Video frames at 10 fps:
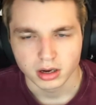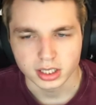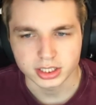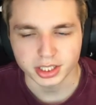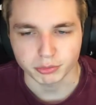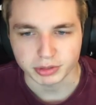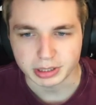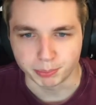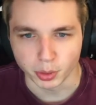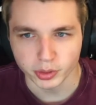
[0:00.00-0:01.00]
It's like
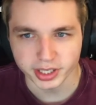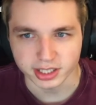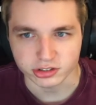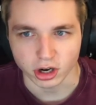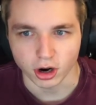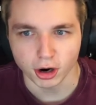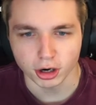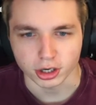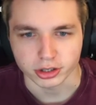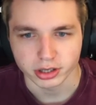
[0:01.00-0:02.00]
rebooting his
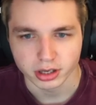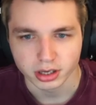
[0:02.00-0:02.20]
heart.